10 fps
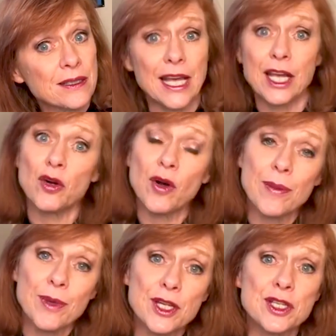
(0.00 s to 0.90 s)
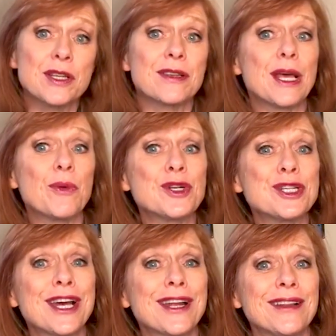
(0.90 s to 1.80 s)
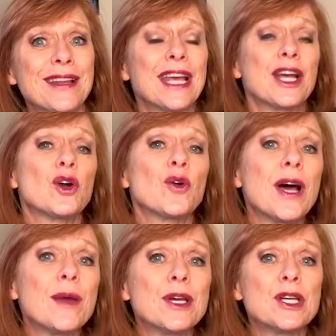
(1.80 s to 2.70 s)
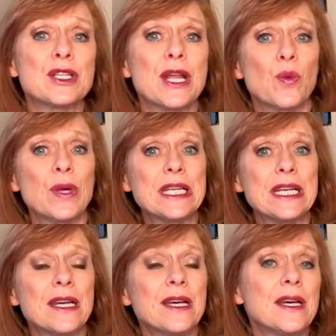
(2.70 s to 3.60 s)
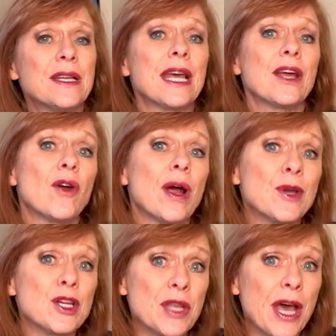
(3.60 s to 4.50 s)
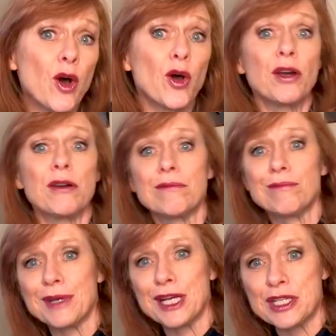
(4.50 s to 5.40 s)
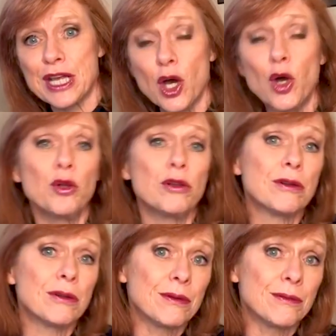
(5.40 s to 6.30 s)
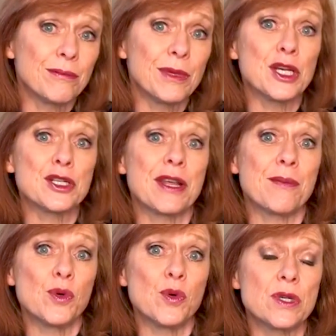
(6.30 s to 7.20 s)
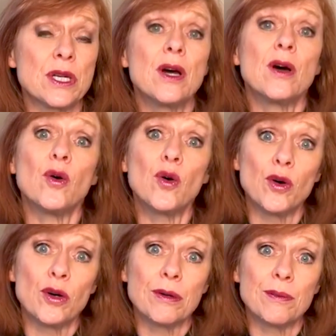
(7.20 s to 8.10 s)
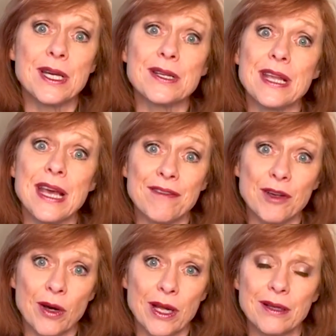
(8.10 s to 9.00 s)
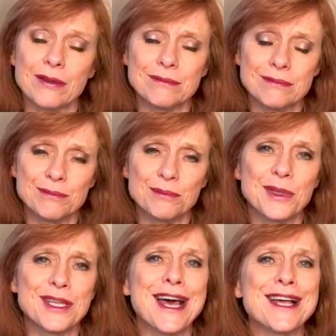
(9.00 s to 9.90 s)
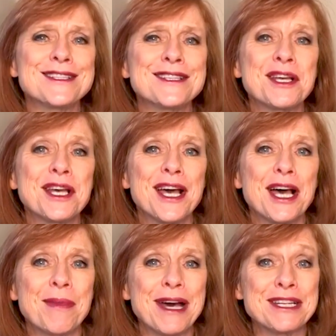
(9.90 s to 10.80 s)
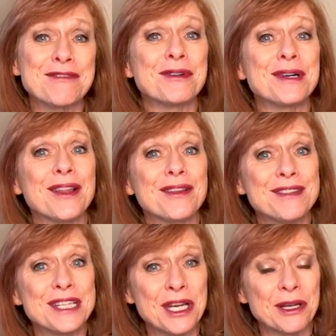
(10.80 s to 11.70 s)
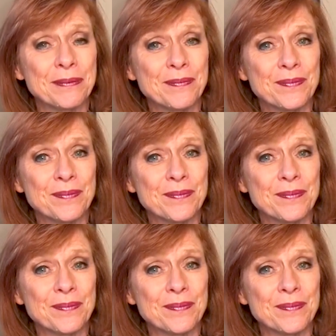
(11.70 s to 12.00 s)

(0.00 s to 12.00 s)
They can cry because they want a cuddle. They can cry because they're windy. They can cry because they're hot, because they're cold, because they're bored, or because they have colic. But that's a matter for another video.